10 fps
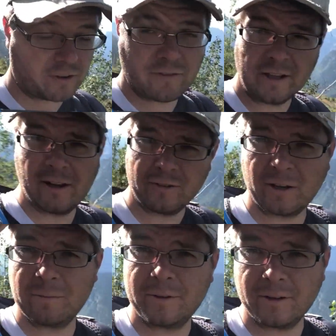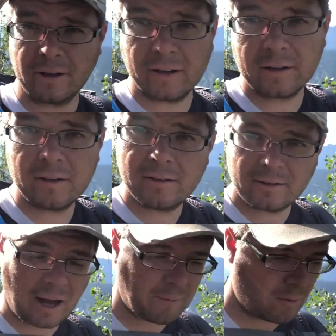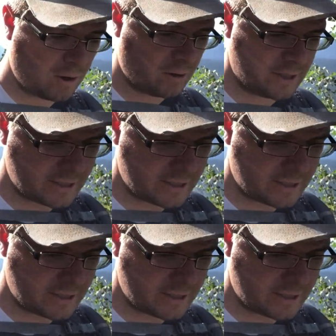of our videos up to top quality